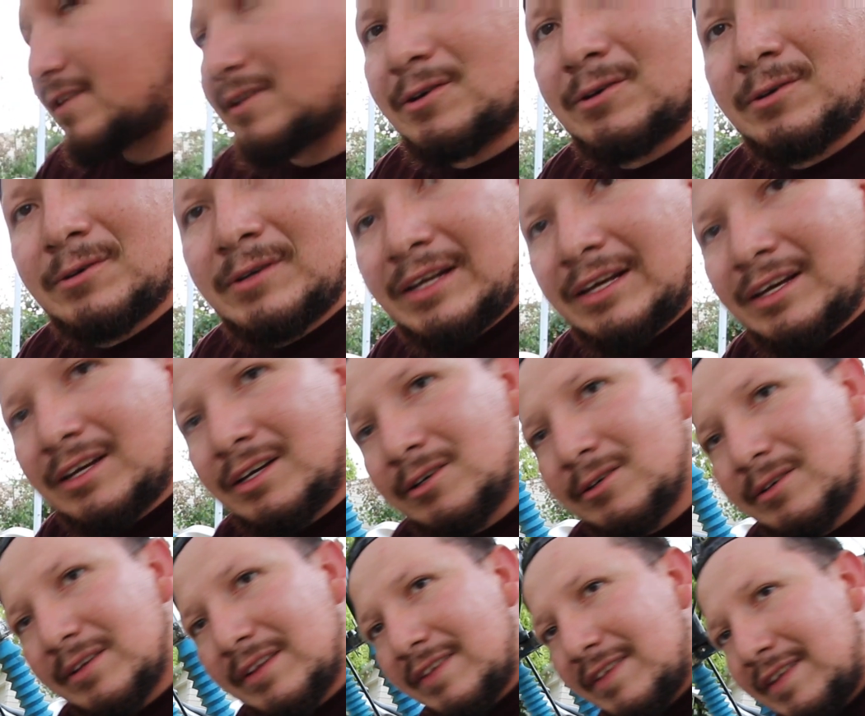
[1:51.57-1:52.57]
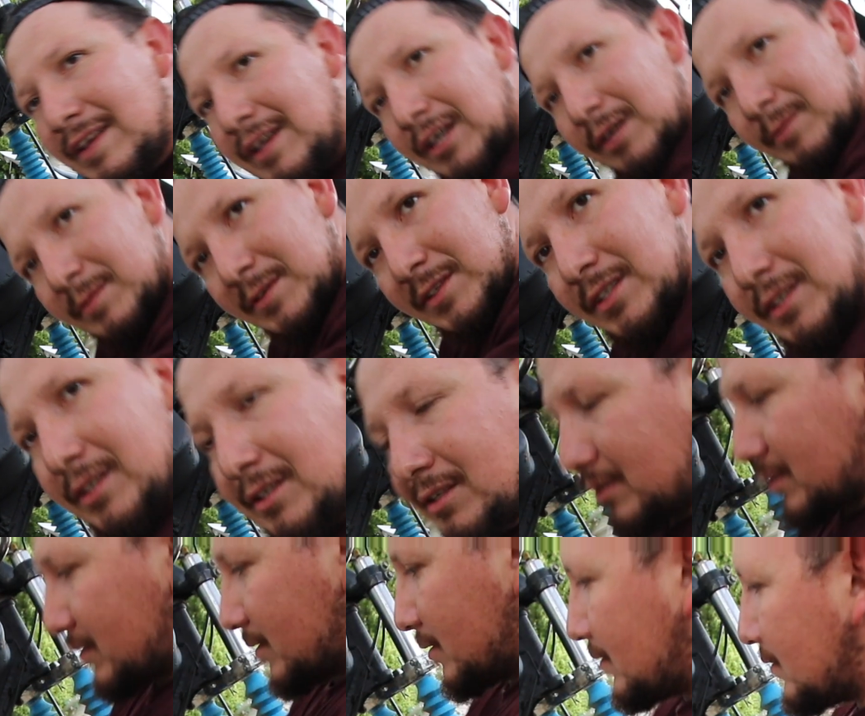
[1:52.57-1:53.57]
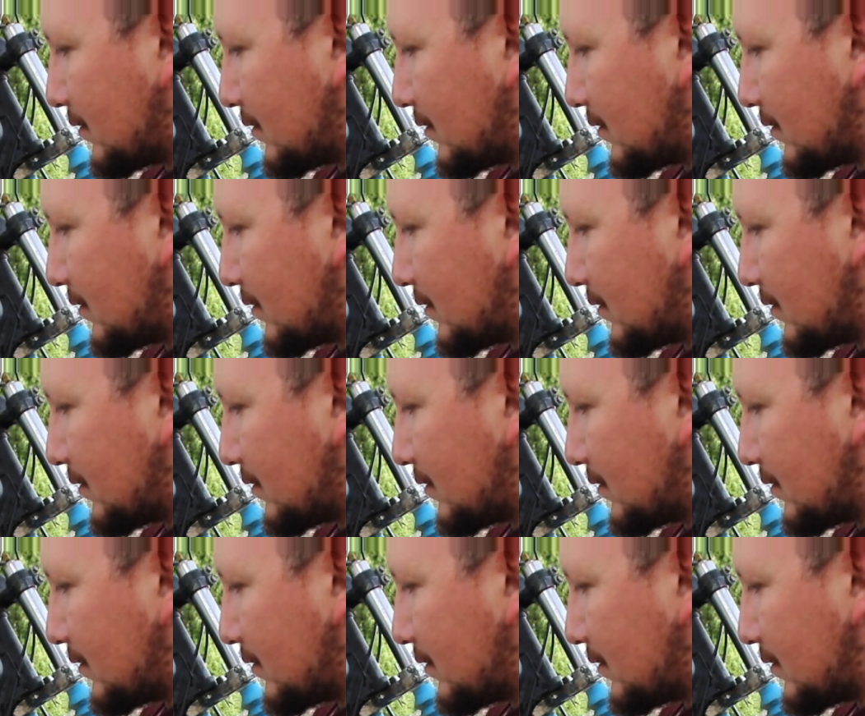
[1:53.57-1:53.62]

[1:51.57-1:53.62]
so now it's time to